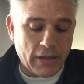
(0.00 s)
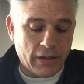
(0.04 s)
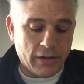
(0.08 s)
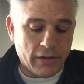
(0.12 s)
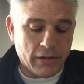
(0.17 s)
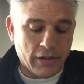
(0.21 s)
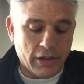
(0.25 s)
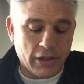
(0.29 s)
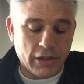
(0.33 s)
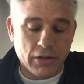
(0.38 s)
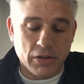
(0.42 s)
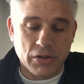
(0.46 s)

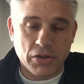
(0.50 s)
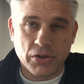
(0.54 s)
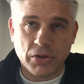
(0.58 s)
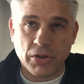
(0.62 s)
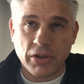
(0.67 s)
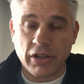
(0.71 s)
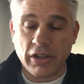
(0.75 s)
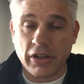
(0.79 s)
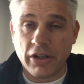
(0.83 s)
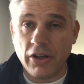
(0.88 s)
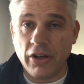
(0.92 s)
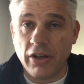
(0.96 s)
I also
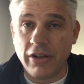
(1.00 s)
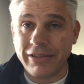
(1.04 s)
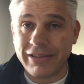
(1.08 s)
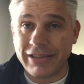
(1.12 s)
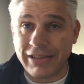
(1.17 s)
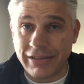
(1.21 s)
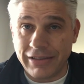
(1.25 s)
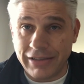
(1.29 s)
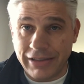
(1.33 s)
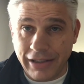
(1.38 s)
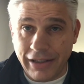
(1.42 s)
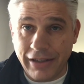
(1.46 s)
got a call
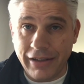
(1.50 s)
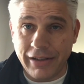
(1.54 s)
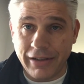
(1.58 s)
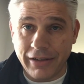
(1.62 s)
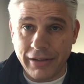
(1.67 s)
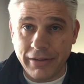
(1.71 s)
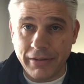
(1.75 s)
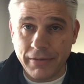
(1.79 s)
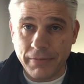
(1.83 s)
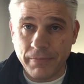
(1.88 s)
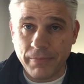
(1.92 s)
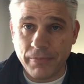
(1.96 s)

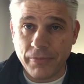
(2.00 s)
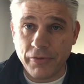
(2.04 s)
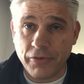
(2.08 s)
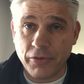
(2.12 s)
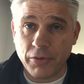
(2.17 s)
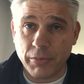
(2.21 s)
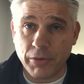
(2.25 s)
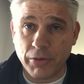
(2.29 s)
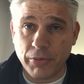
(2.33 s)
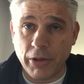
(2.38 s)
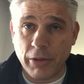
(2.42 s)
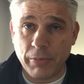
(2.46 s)
today
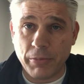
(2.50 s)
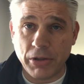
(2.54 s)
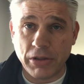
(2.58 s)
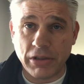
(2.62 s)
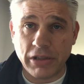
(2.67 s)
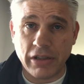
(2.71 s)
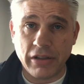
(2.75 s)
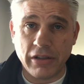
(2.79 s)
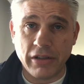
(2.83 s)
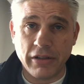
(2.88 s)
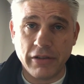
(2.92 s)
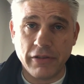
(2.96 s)
from a
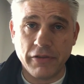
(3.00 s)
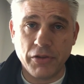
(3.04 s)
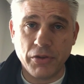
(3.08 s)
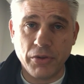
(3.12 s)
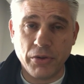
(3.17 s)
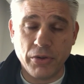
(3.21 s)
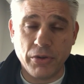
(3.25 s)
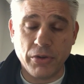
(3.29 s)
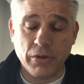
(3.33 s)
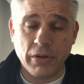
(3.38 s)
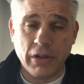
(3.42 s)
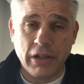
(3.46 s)
representative
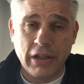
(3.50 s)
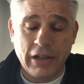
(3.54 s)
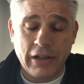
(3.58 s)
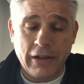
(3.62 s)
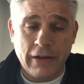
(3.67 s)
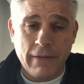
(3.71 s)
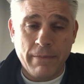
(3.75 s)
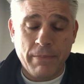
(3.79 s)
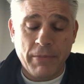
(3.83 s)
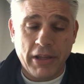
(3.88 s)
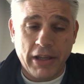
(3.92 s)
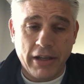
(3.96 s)
who
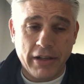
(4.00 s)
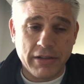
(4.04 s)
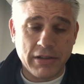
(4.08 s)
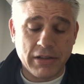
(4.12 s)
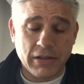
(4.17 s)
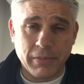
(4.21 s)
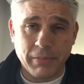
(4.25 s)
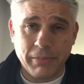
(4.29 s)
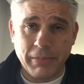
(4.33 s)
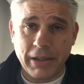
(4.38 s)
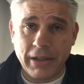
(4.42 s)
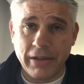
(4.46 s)
had
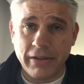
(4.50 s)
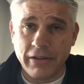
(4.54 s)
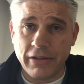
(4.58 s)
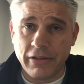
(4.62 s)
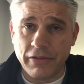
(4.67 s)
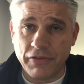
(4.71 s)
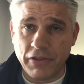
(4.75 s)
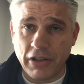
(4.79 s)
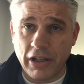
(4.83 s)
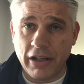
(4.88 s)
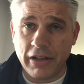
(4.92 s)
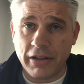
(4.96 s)

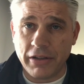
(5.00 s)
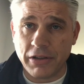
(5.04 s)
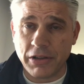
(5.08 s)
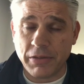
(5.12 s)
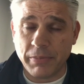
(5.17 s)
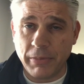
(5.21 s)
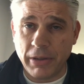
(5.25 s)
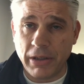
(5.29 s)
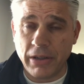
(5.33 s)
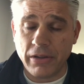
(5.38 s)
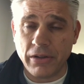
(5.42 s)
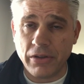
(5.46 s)
some
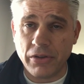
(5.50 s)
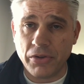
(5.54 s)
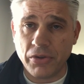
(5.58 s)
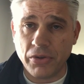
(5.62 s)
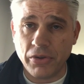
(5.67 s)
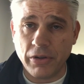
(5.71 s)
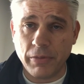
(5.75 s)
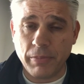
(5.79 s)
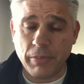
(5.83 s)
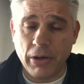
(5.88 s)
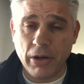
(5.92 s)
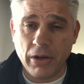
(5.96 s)
flyers mailed
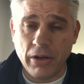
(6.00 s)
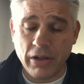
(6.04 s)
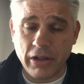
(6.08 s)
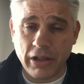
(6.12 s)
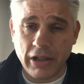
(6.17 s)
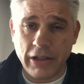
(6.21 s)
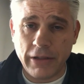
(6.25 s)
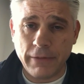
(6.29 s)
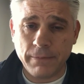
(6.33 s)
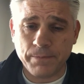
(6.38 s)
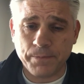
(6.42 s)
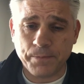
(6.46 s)
through the
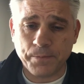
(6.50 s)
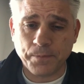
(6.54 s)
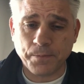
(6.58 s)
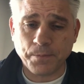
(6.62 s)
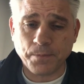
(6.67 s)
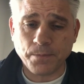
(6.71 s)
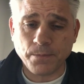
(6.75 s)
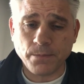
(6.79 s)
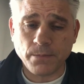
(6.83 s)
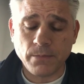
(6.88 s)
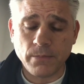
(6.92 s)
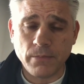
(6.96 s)
party
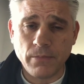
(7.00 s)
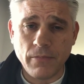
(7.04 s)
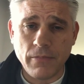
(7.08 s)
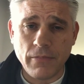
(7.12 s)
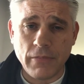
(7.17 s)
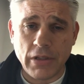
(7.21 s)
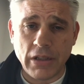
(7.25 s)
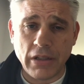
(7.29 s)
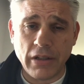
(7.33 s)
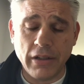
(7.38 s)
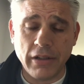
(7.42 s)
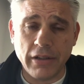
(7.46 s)

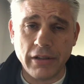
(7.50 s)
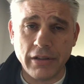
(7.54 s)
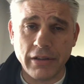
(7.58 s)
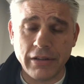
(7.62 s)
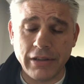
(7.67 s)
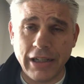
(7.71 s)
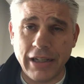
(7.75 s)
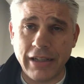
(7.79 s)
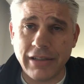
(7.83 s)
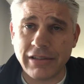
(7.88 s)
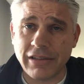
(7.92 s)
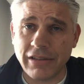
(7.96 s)

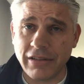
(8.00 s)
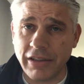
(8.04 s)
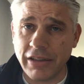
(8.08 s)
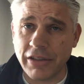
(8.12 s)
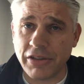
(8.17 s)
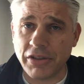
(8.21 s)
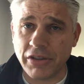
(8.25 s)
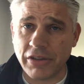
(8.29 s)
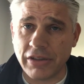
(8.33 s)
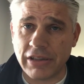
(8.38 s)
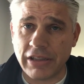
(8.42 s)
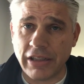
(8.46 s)
last
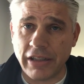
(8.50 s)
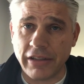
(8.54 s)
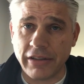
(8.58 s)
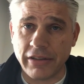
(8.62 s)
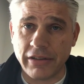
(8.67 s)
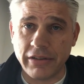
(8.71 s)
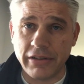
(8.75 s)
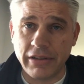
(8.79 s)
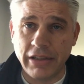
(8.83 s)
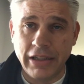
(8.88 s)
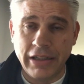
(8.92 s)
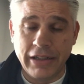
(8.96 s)
election
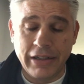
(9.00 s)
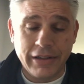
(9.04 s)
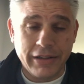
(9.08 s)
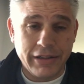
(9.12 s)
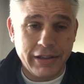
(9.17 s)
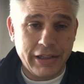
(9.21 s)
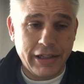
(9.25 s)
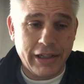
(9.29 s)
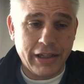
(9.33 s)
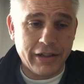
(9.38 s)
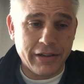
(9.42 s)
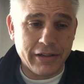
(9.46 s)
cycle.
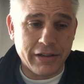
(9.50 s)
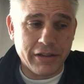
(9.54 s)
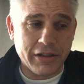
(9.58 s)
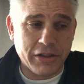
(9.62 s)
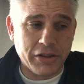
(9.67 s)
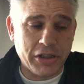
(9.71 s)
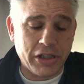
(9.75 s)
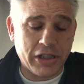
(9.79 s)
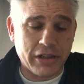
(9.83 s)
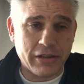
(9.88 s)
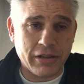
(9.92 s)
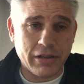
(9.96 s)
He handed a
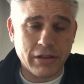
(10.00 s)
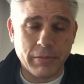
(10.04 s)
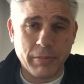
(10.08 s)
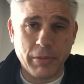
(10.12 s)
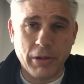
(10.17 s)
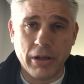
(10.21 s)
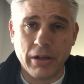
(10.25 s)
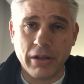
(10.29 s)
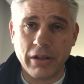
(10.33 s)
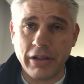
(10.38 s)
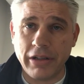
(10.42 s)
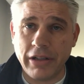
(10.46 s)
check to the
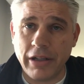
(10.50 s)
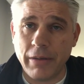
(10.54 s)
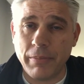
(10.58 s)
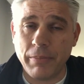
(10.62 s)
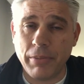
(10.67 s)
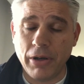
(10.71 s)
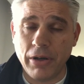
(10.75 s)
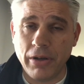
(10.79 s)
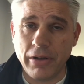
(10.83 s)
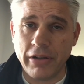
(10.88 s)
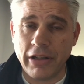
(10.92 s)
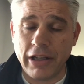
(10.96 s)
party, and
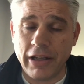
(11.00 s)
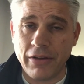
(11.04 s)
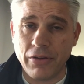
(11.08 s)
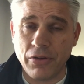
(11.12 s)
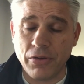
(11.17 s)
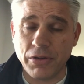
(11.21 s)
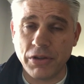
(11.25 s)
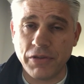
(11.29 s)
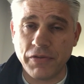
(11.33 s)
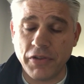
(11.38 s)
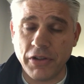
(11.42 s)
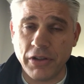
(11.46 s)

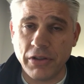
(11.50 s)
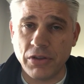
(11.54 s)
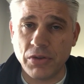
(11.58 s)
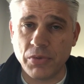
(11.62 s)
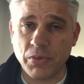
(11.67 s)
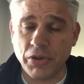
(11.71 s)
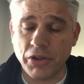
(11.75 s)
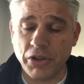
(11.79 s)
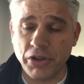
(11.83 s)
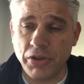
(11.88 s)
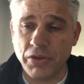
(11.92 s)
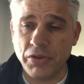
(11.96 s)
those funds
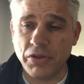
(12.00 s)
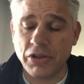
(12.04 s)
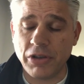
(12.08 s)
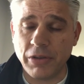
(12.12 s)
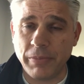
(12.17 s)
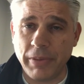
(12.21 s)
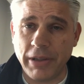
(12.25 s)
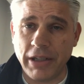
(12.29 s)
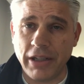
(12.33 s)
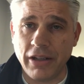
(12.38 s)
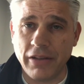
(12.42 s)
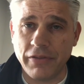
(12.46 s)
were used to
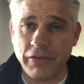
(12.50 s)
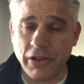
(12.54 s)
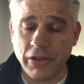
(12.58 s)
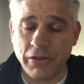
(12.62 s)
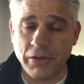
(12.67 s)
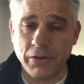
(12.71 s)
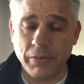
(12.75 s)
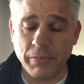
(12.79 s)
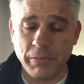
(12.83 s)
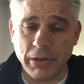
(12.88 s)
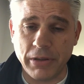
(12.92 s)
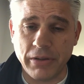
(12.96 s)
pay off
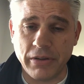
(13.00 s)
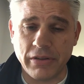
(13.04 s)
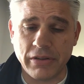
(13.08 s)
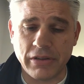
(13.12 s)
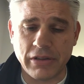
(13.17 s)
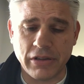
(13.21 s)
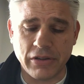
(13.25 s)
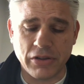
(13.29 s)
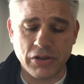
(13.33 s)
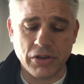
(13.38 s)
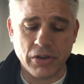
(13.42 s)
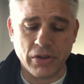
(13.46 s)
other
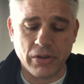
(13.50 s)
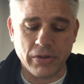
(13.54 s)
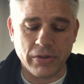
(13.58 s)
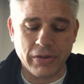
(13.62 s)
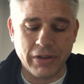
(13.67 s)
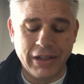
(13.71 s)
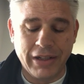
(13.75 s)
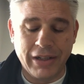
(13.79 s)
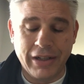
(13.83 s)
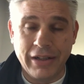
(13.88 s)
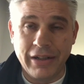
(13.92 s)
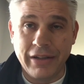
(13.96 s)
bills, and so
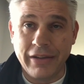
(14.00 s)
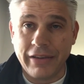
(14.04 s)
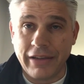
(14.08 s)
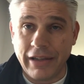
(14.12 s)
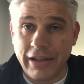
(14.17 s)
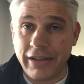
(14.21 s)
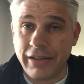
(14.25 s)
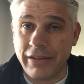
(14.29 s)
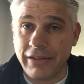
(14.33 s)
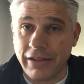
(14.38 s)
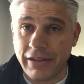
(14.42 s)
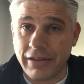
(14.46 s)

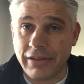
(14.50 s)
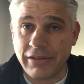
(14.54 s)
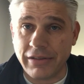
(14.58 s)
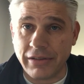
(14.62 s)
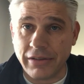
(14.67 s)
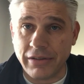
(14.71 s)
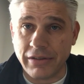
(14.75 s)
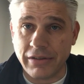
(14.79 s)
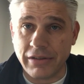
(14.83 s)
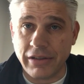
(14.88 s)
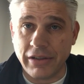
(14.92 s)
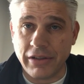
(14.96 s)
that debt
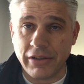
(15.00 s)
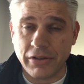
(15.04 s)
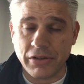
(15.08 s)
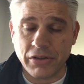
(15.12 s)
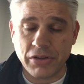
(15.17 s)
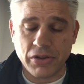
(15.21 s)
still is there.